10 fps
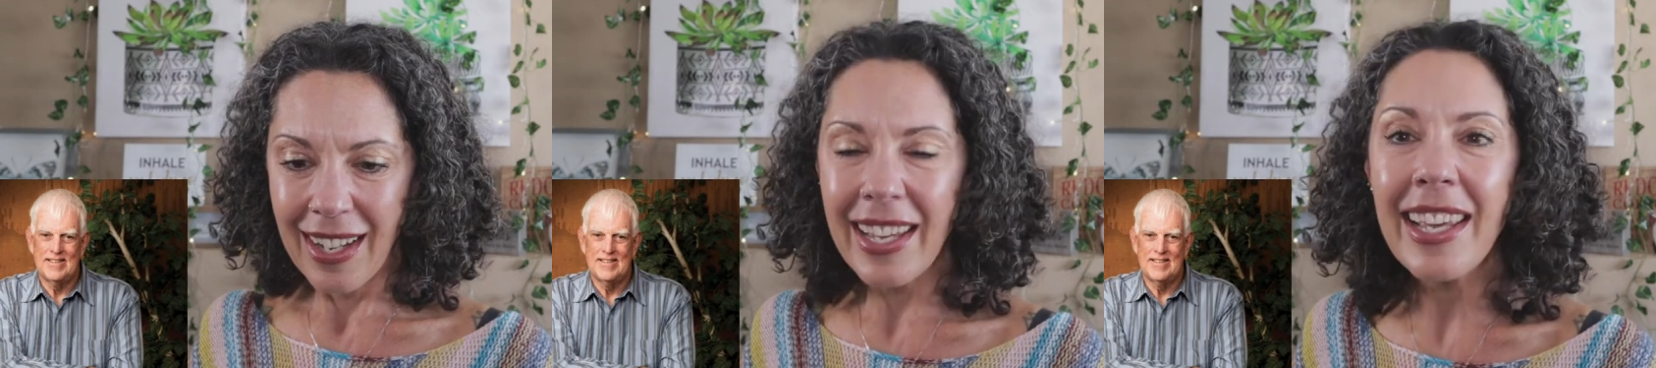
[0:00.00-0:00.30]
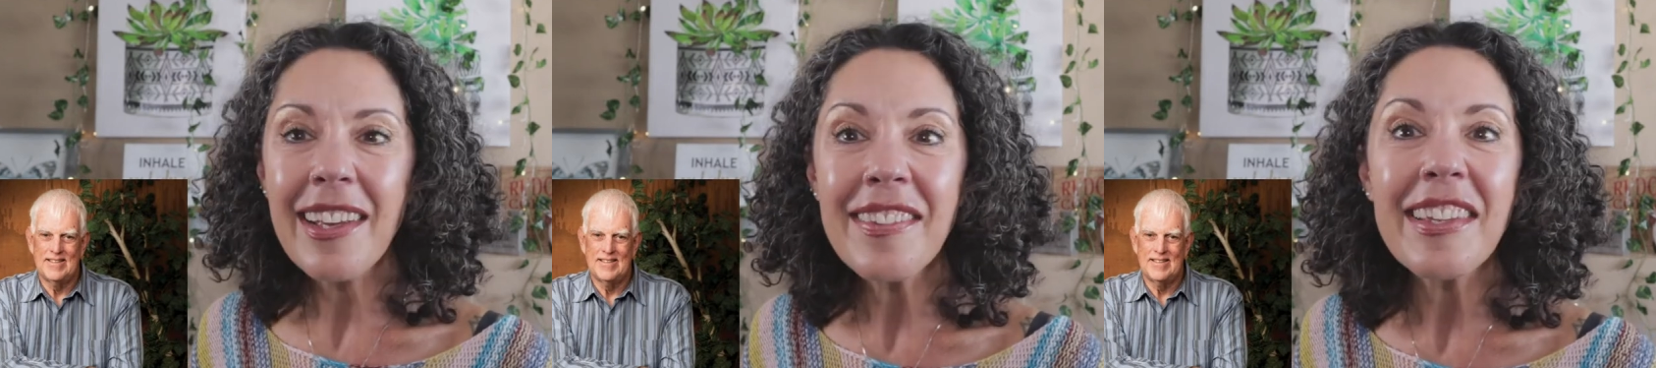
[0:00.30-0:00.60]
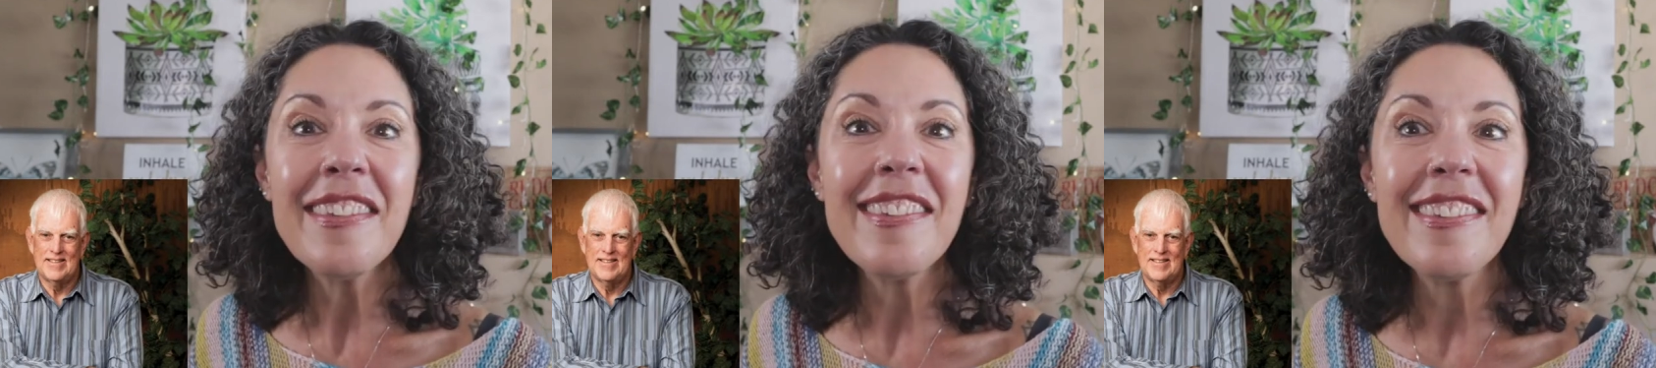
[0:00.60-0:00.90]
Speaker 1: He is
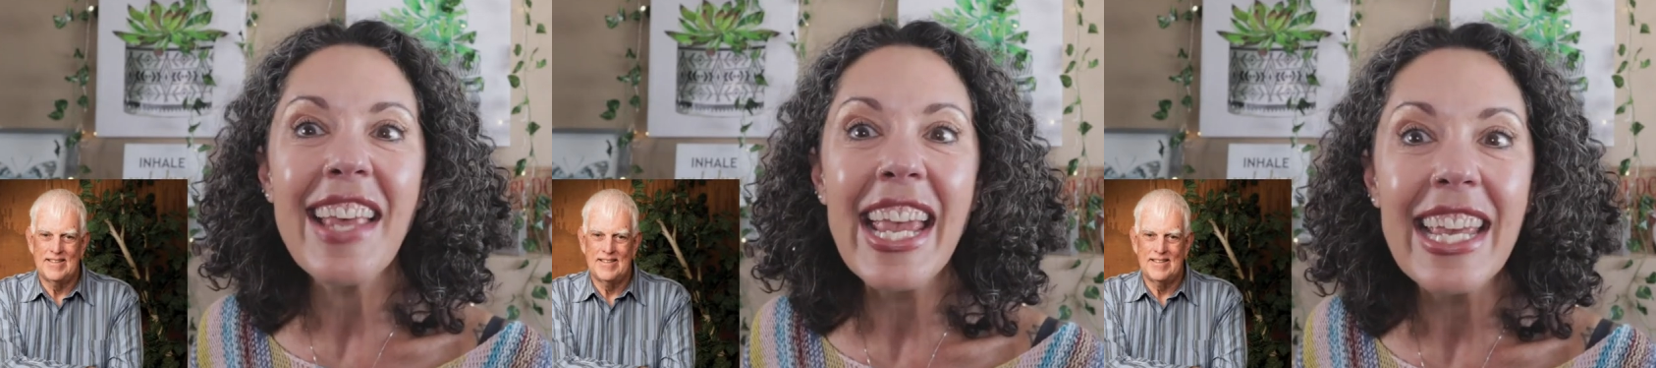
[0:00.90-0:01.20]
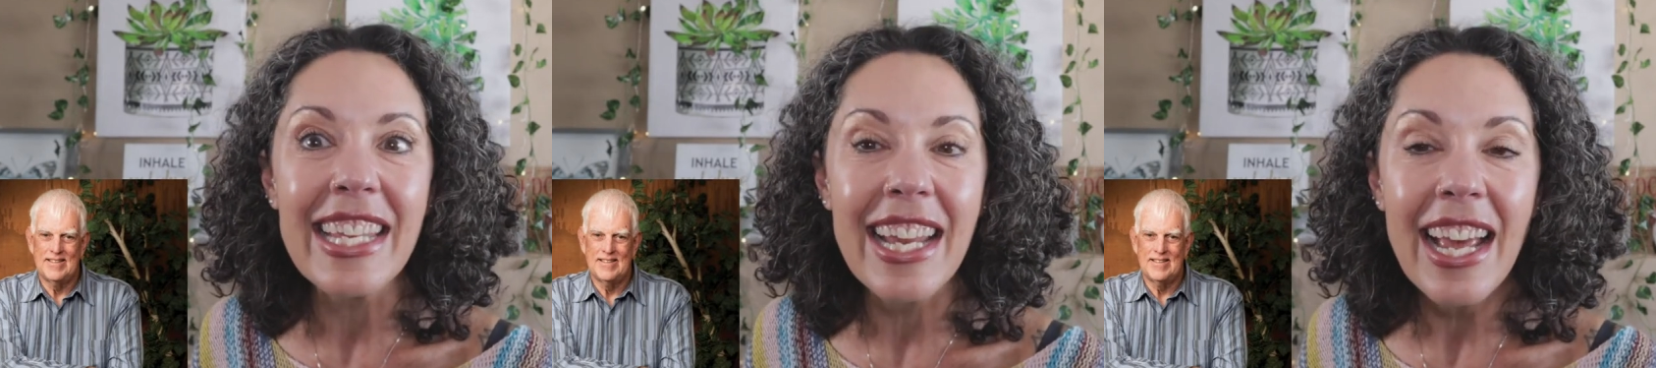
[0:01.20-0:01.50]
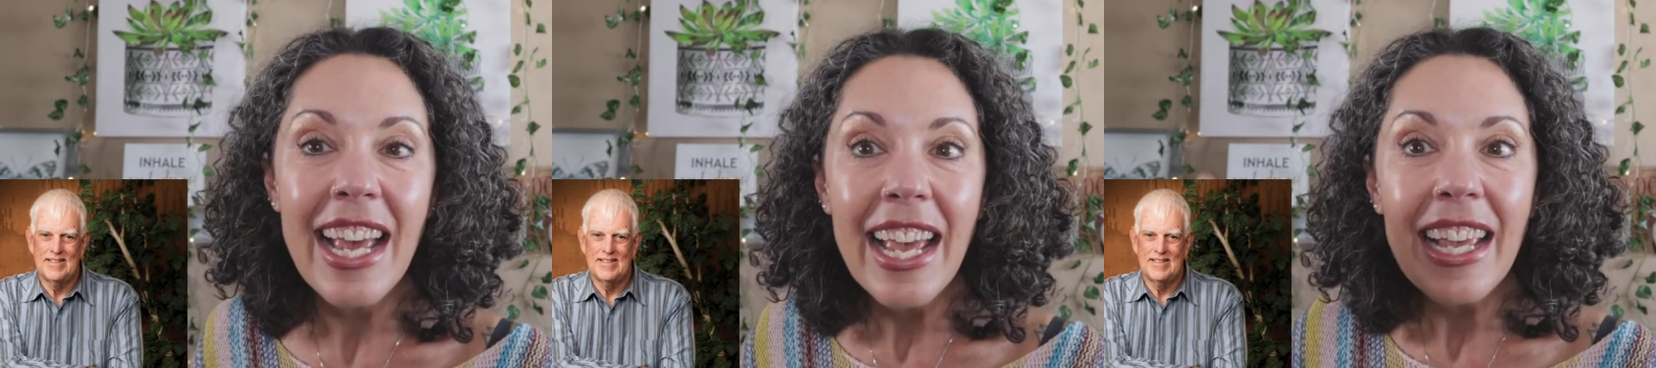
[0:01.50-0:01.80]

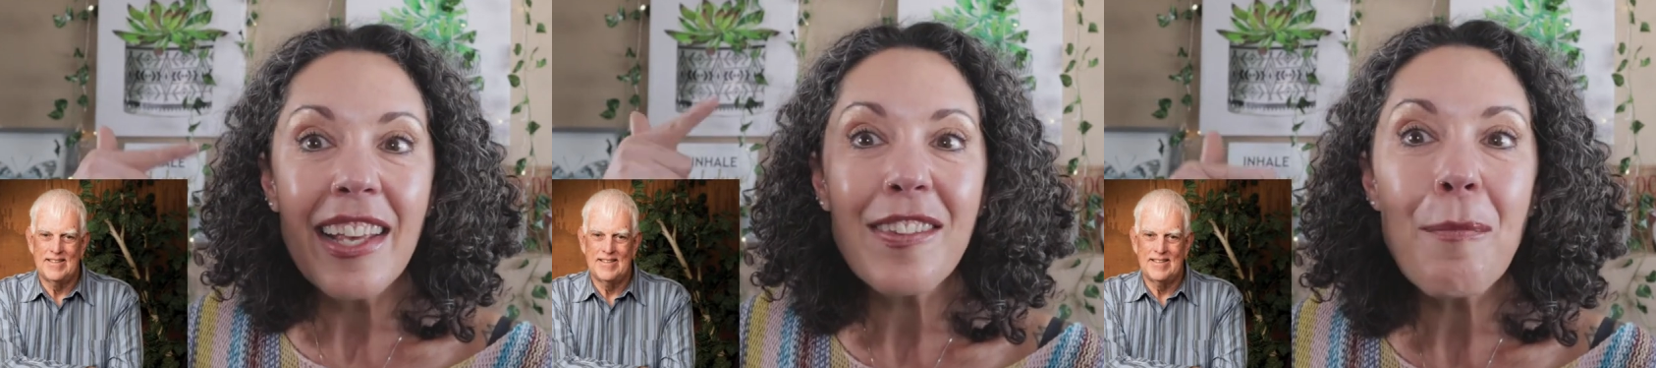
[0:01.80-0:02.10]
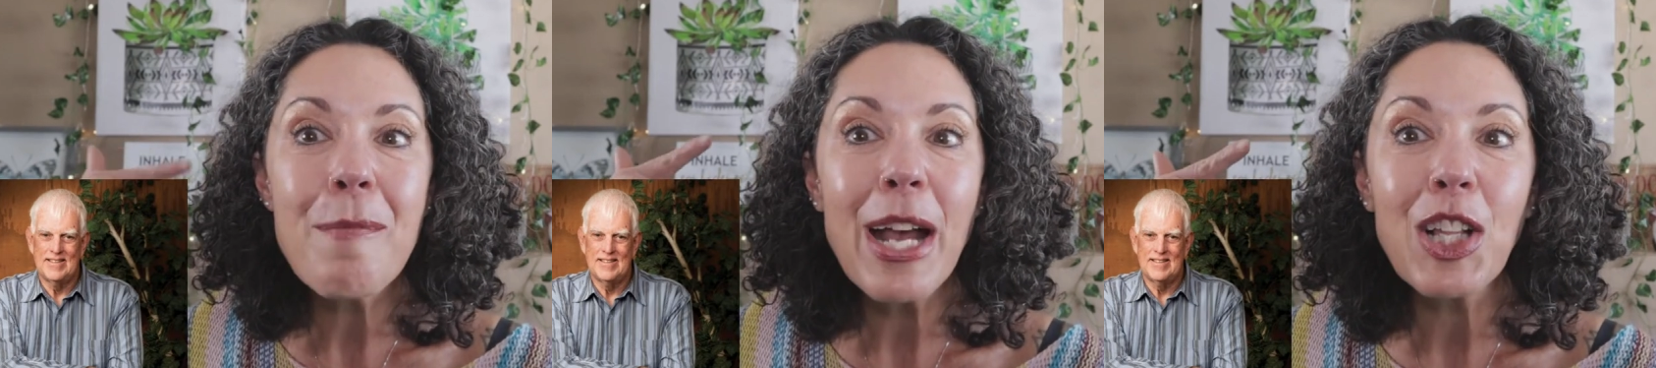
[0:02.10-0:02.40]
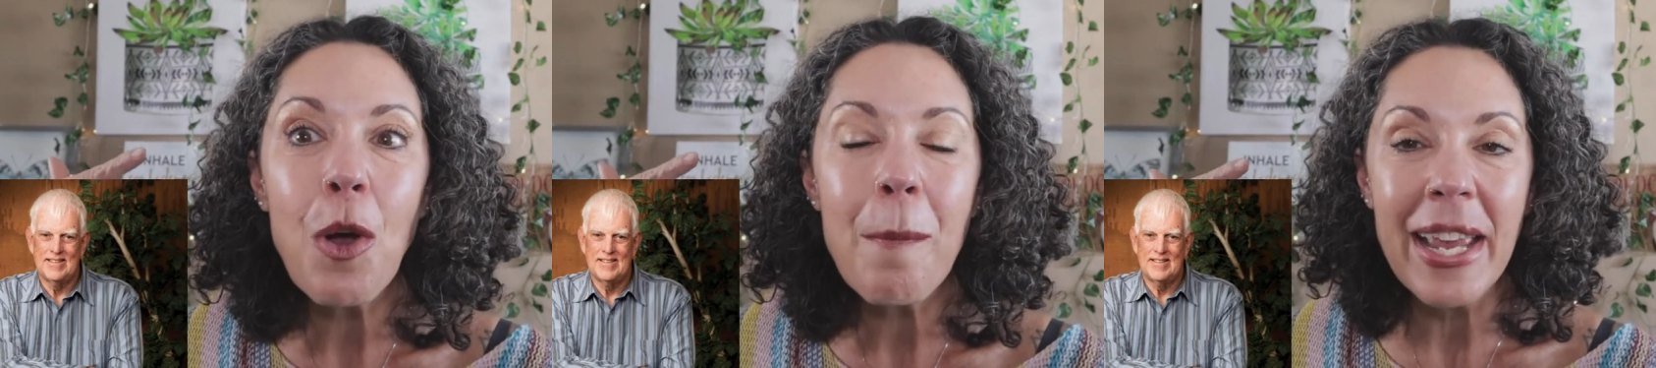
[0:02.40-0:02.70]
insane. He's a
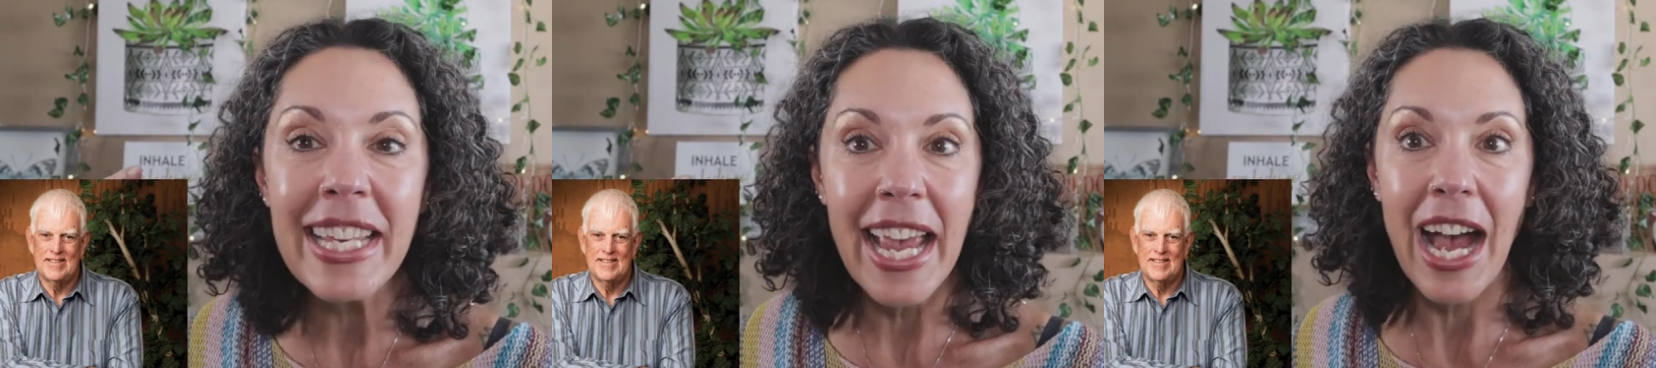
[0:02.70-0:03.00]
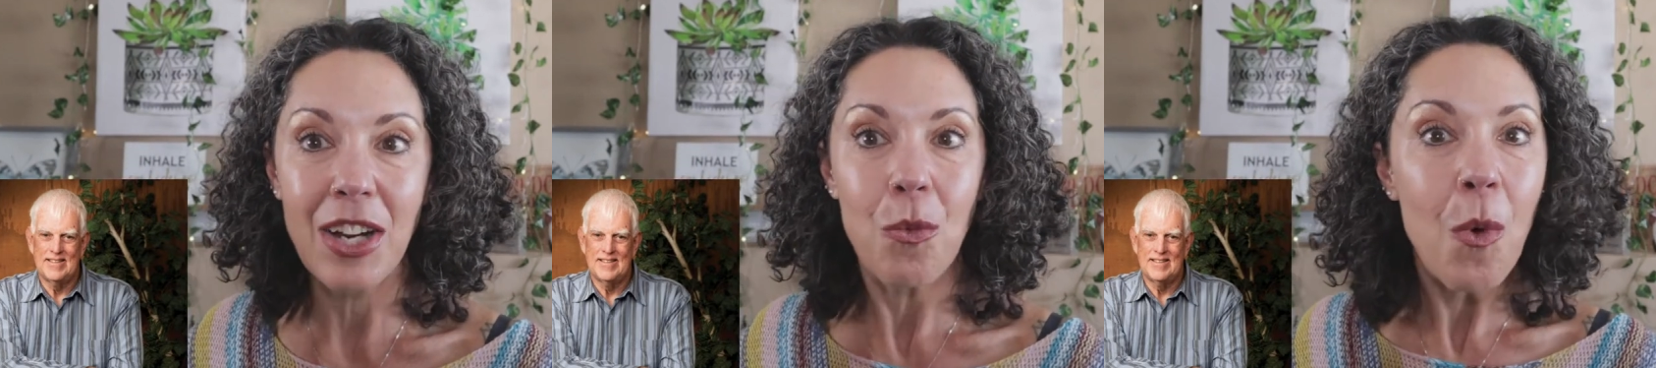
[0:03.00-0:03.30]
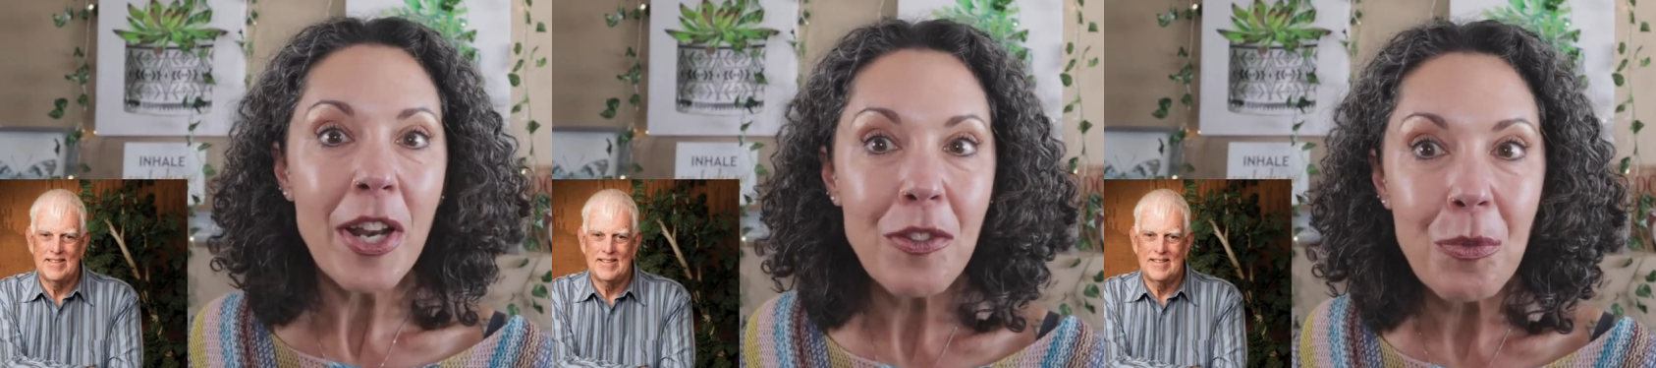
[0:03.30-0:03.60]
megalomaniac. What